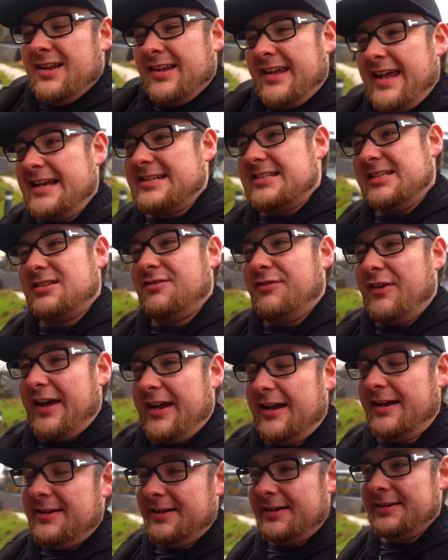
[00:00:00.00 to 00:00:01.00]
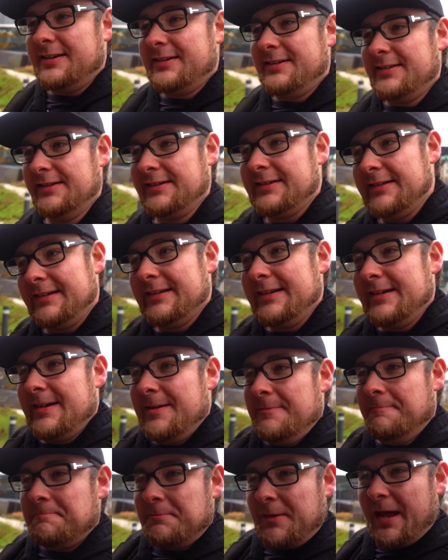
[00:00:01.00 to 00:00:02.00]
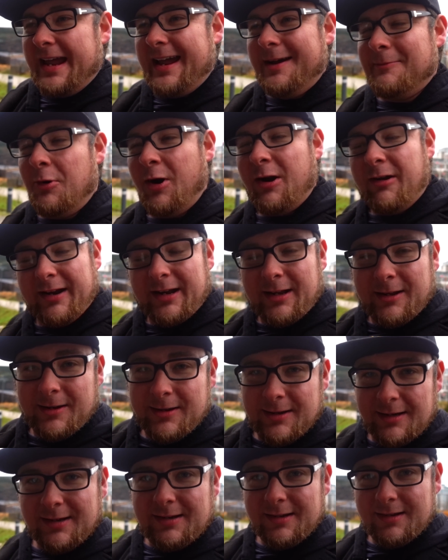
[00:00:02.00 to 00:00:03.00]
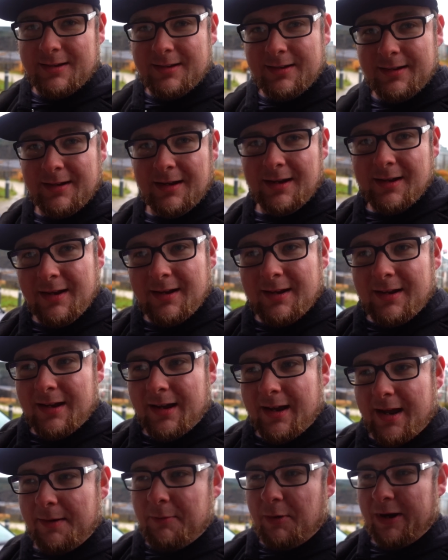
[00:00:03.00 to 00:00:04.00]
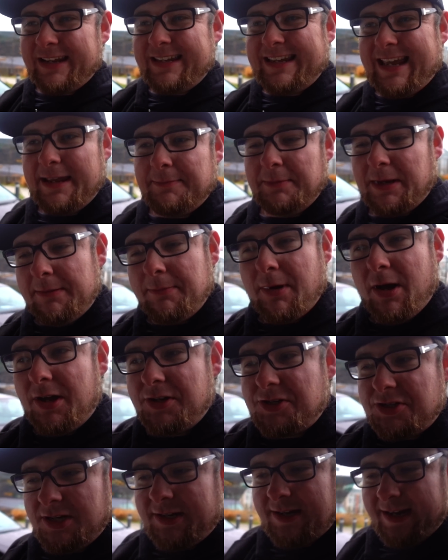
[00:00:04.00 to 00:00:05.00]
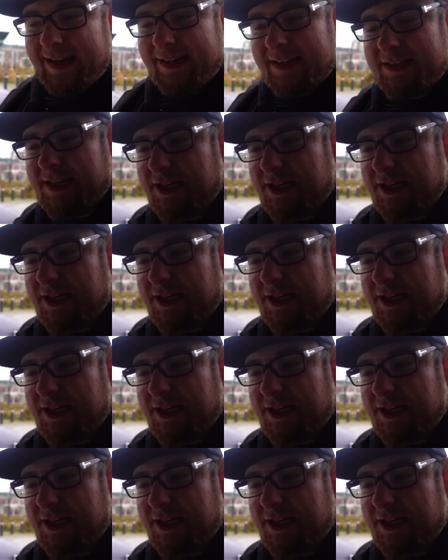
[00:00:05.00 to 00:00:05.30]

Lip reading: Guess it's fair. I am wearing I am wearing gaming merch and a